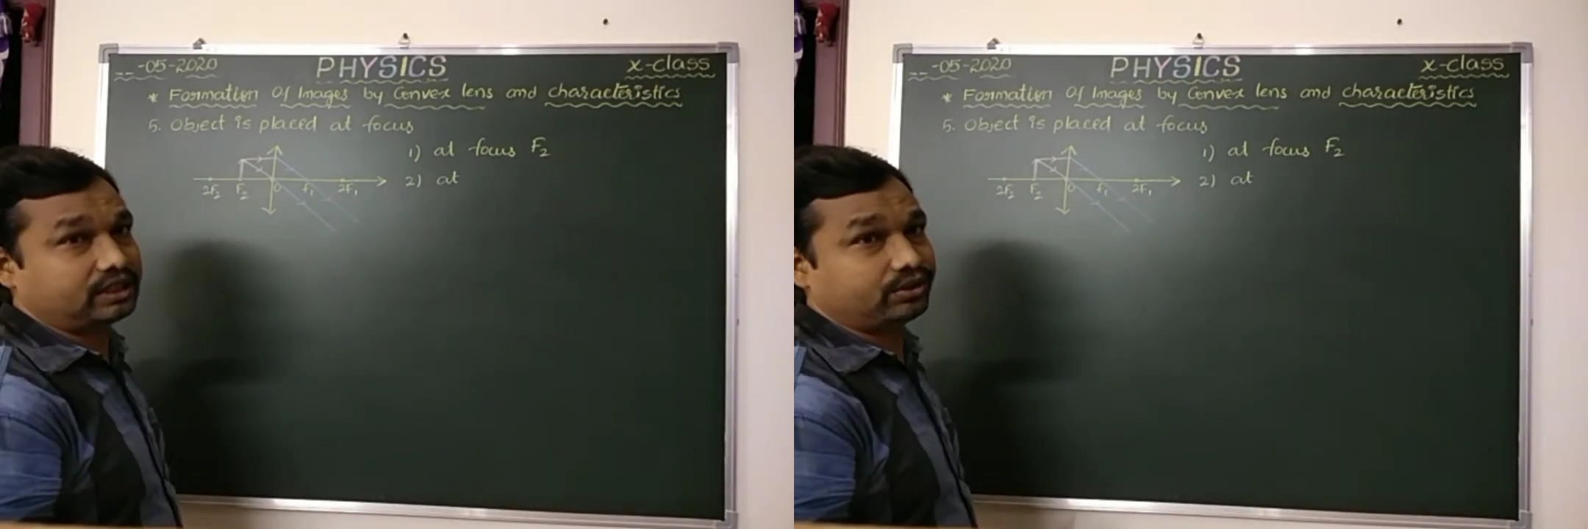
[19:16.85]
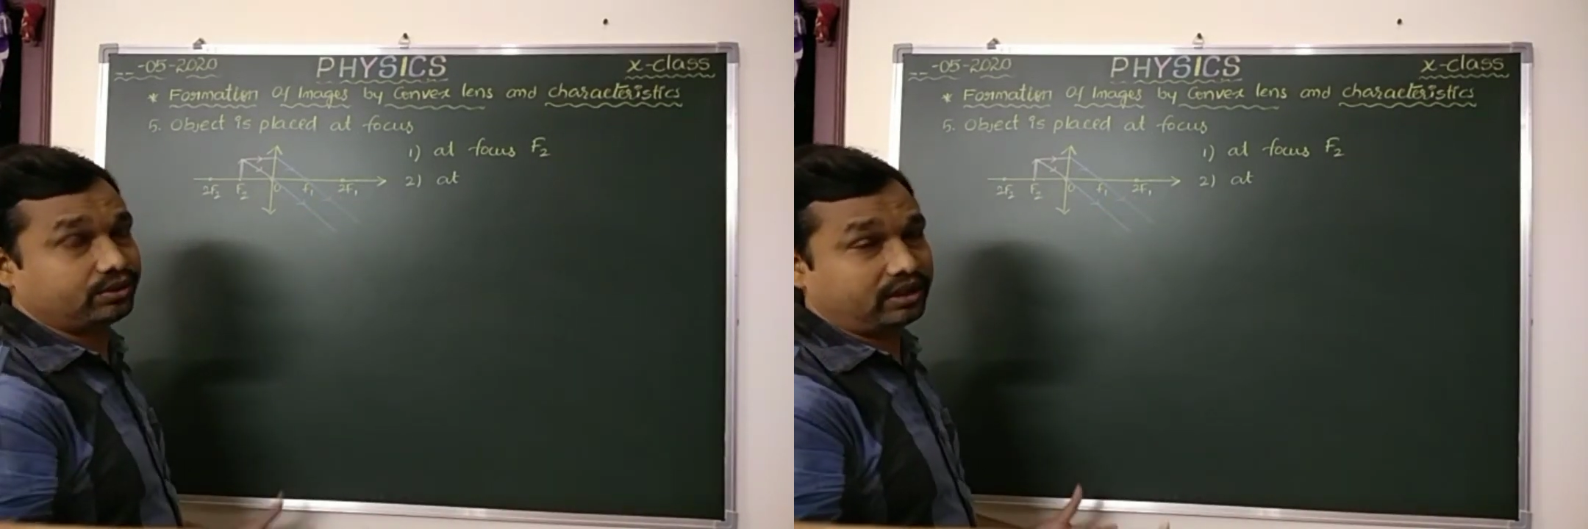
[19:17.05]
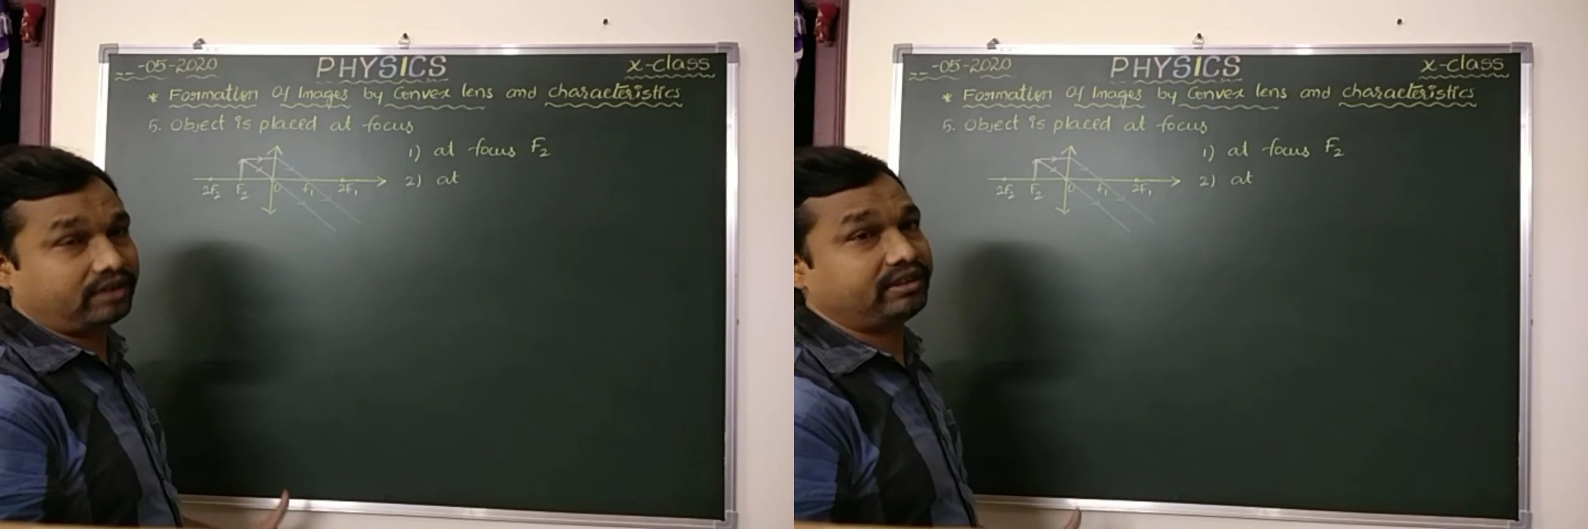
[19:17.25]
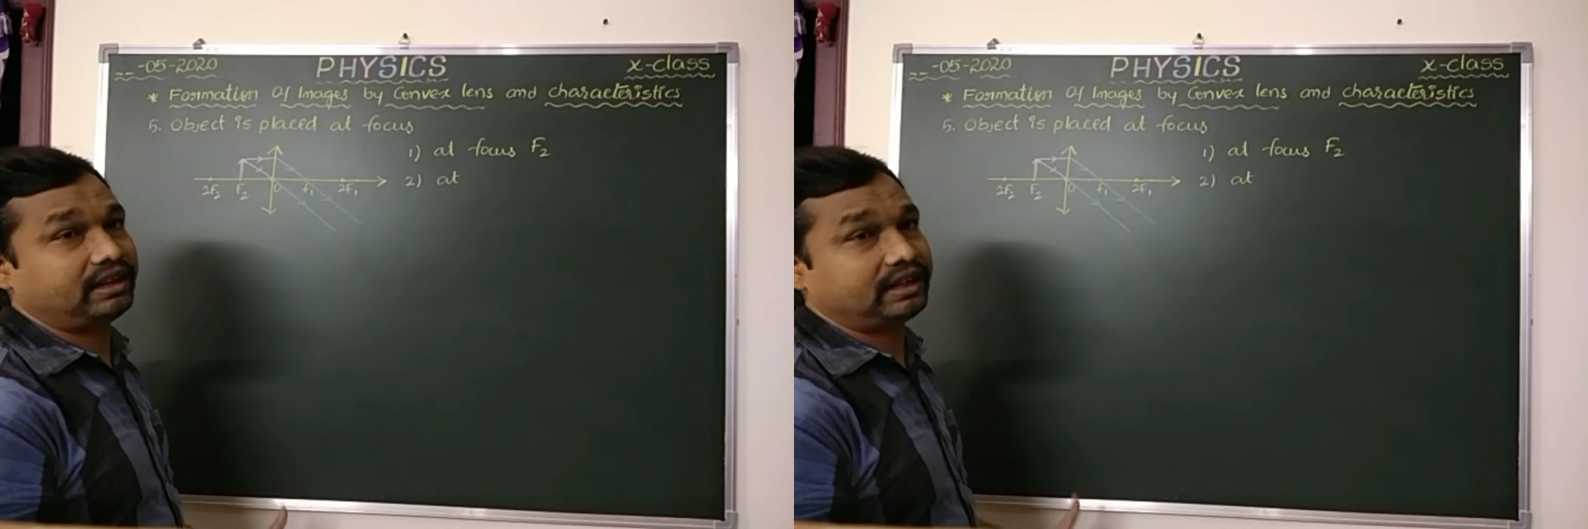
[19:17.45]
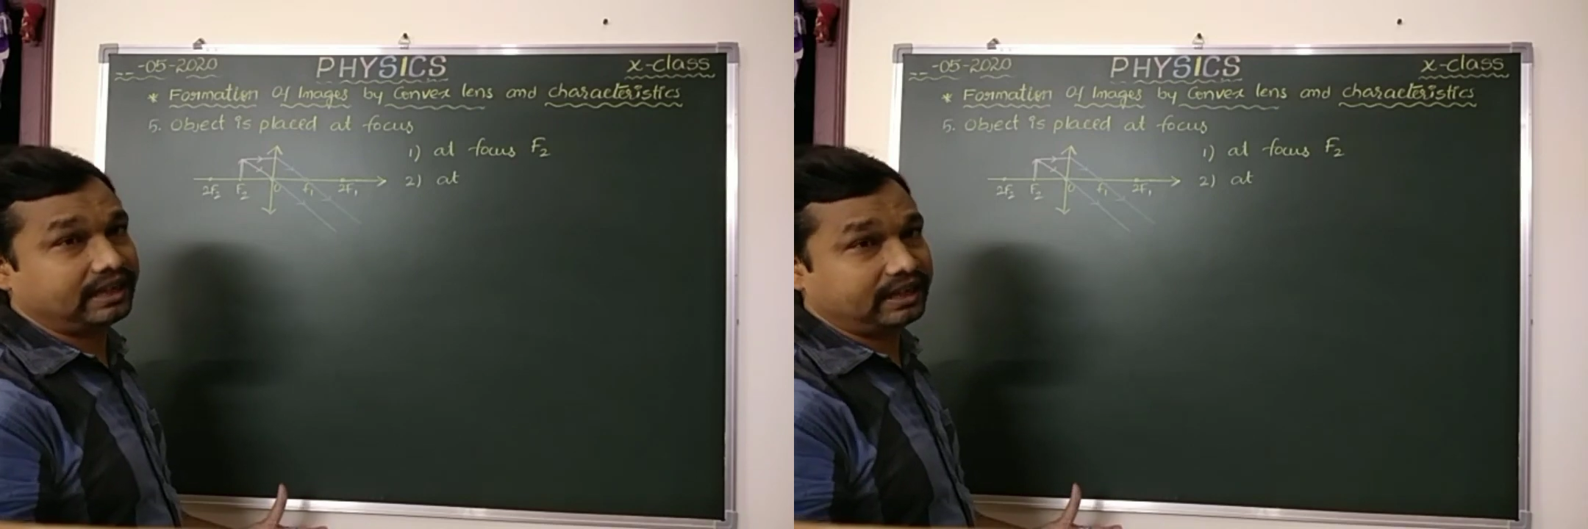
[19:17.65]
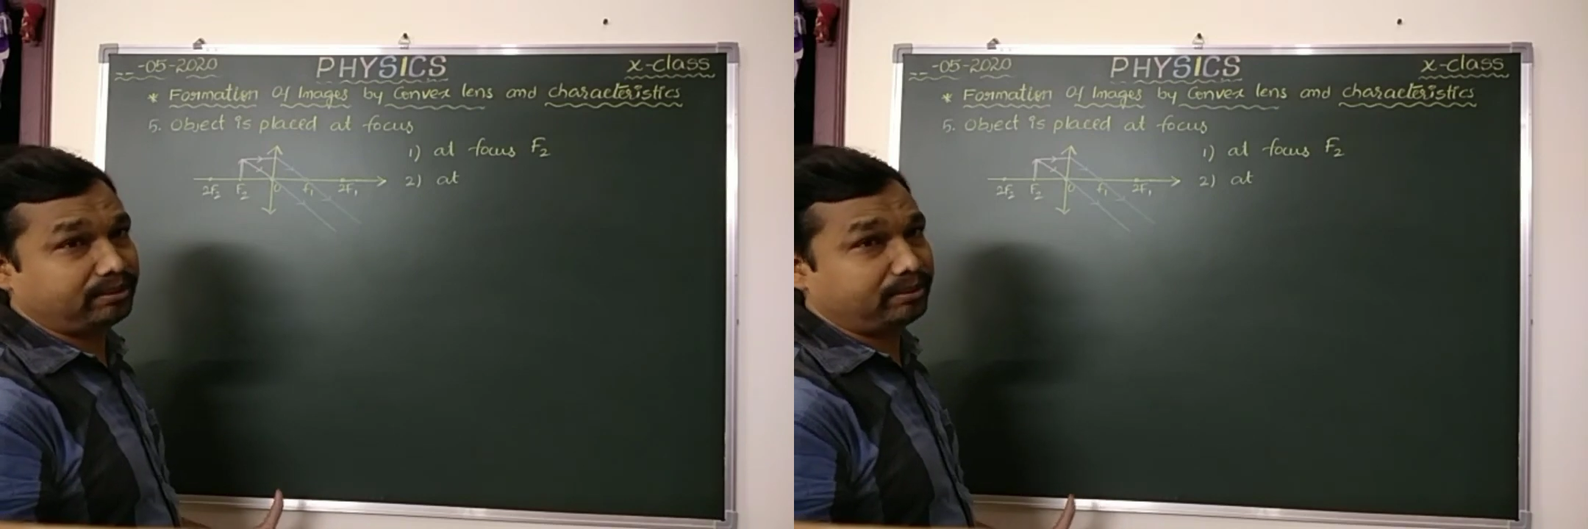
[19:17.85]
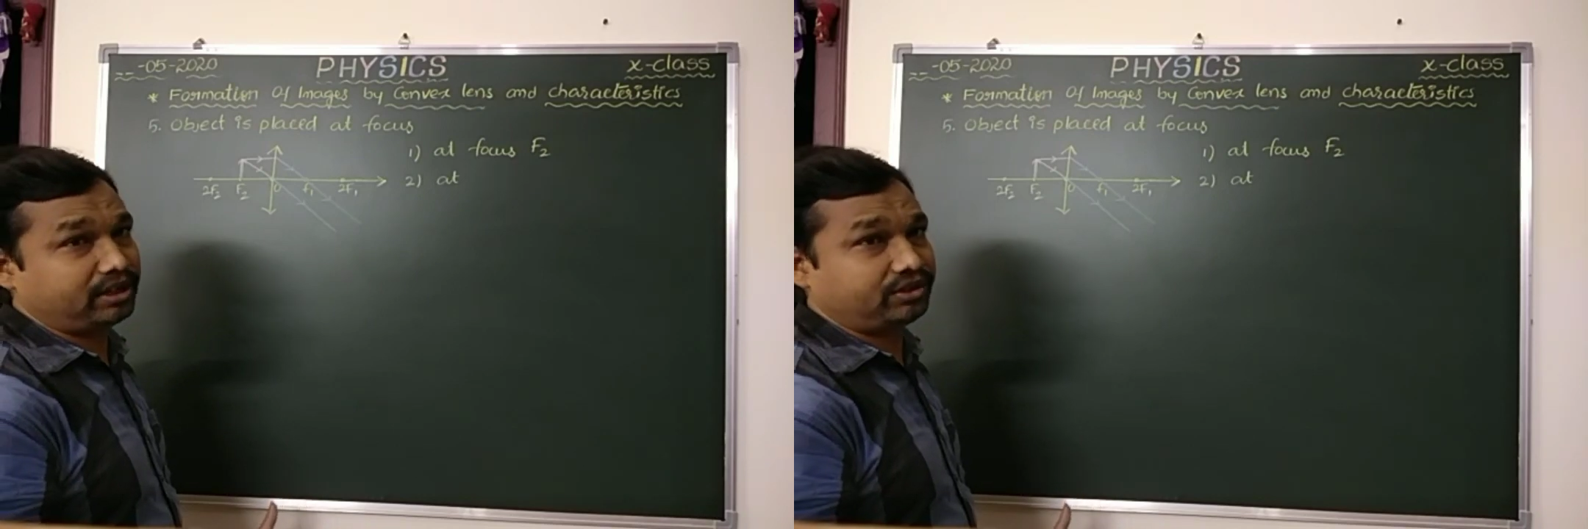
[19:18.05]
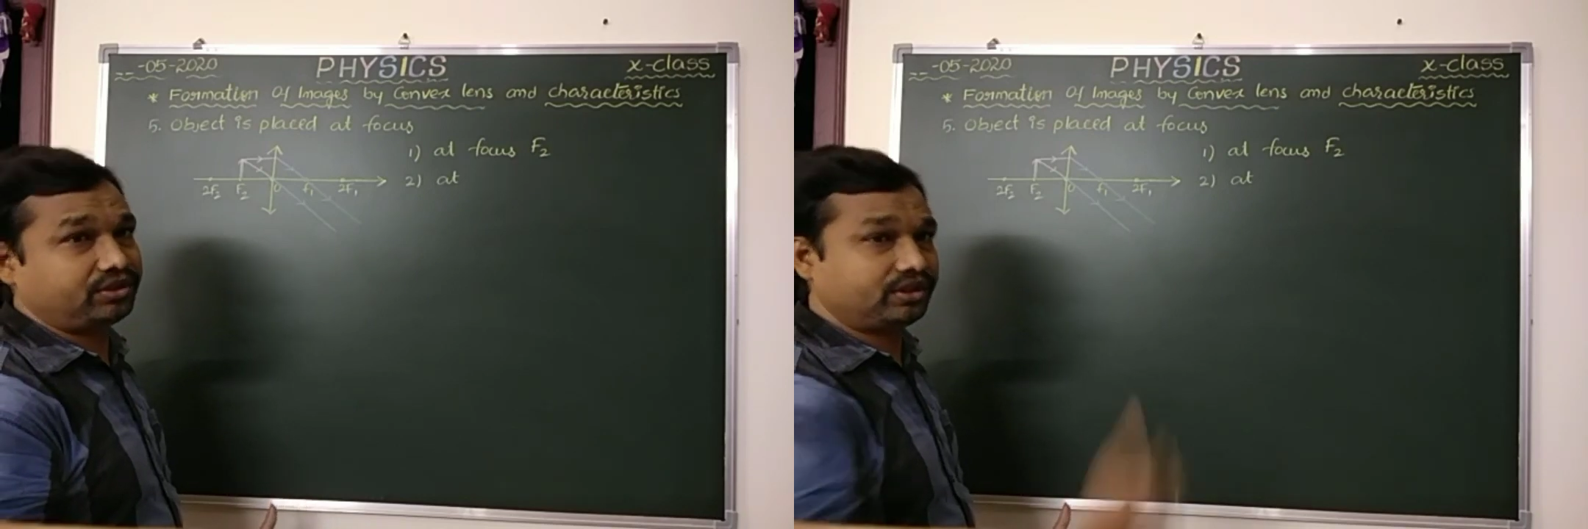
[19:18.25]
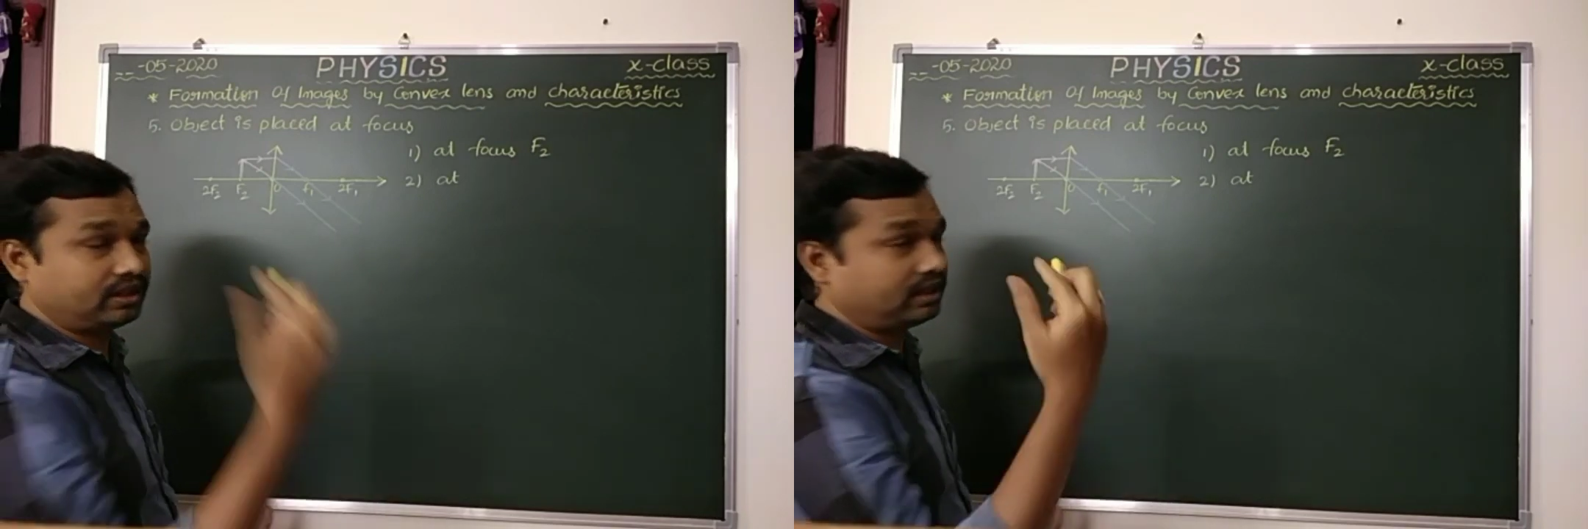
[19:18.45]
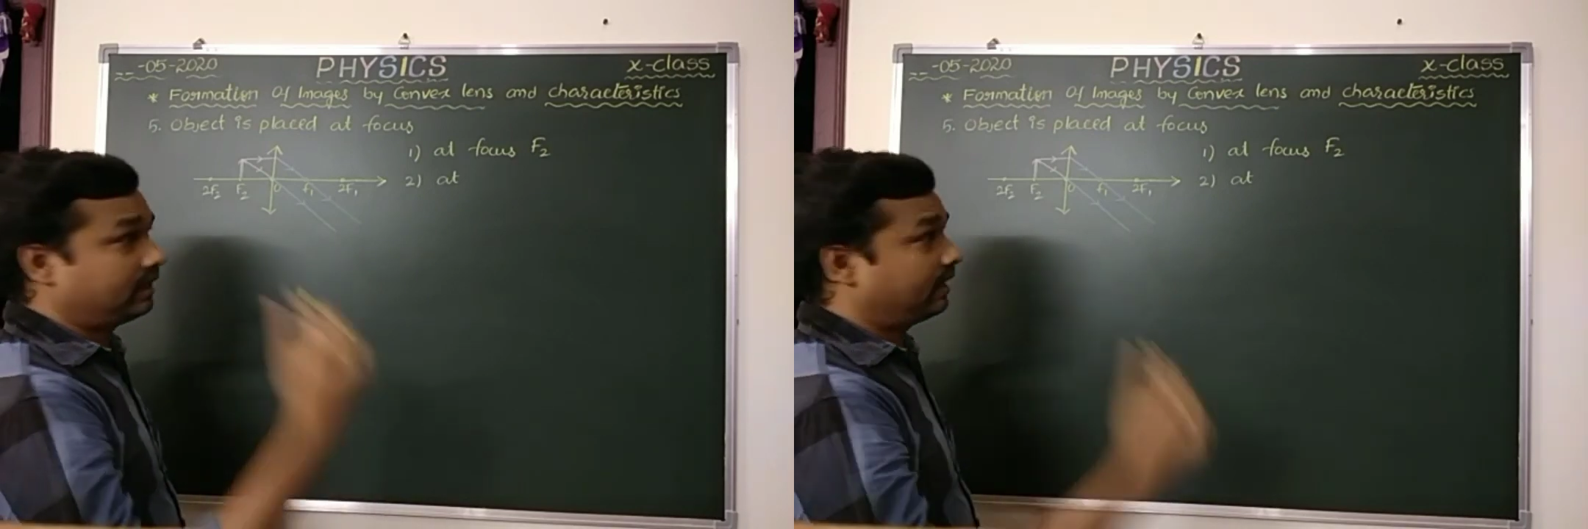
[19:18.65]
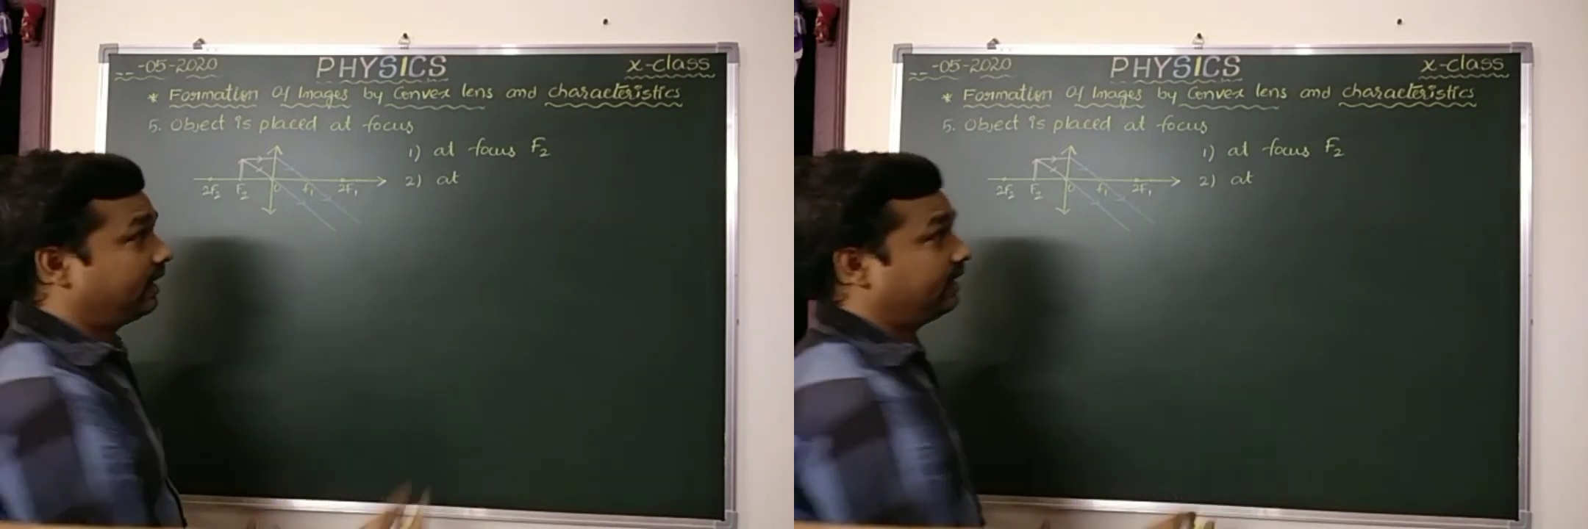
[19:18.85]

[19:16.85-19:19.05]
so that we will get image at